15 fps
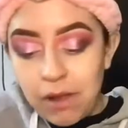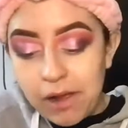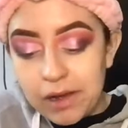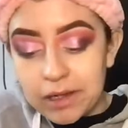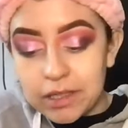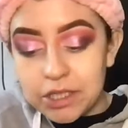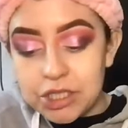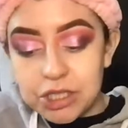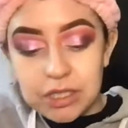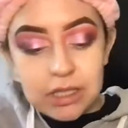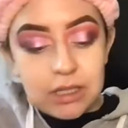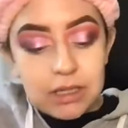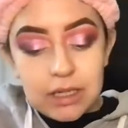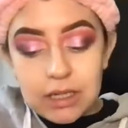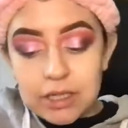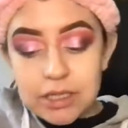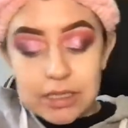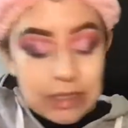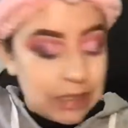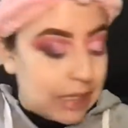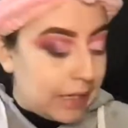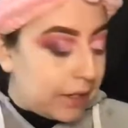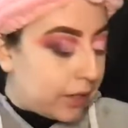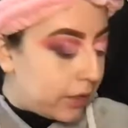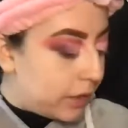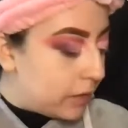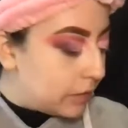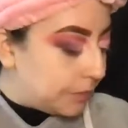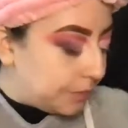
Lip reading: a cajillion years later.